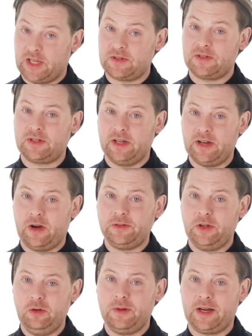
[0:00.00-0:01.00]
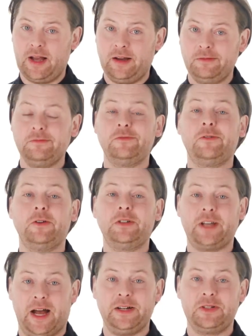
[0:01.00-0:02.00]
the exact transition
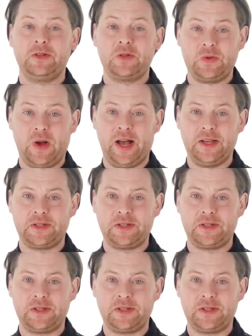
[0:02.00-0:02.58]
between hot and